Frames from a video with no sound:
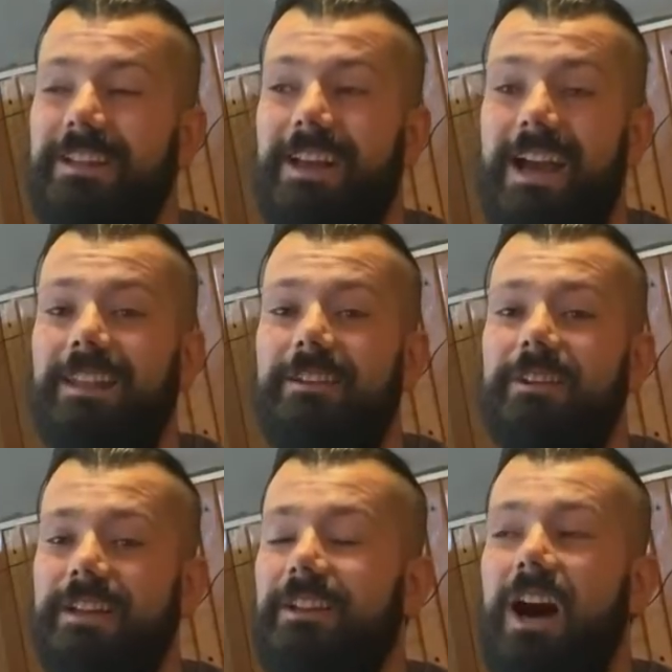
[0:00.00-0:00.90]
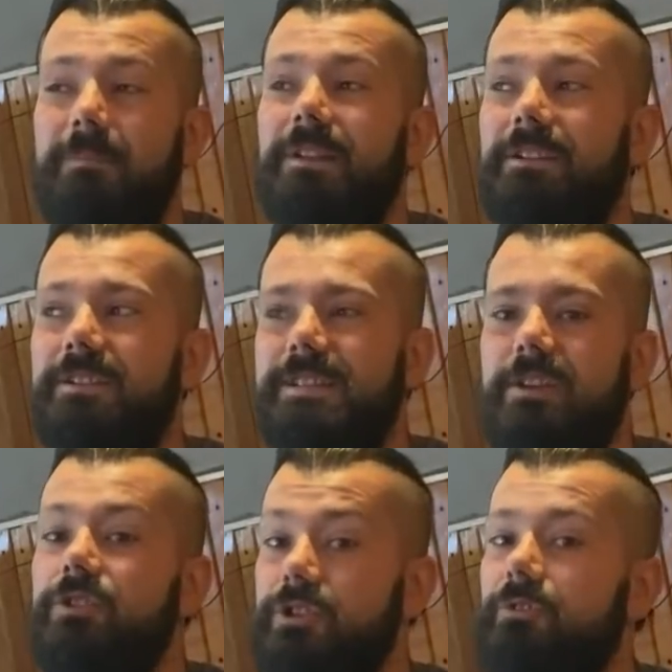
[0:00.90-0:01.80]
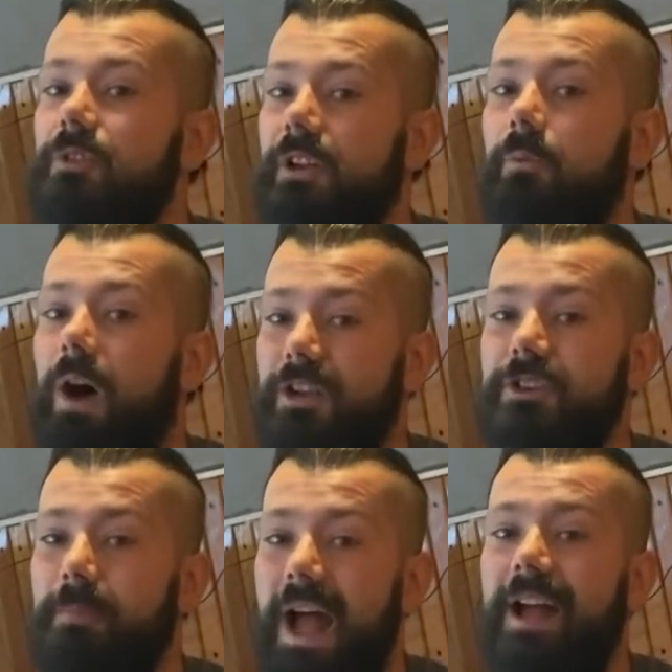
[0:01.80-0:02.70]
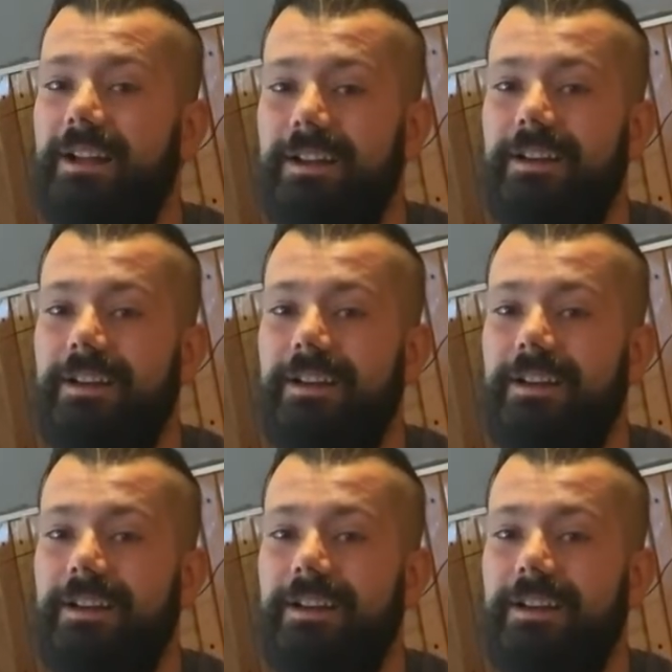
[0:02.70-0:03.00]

The cop literally said, "You should really watch your back."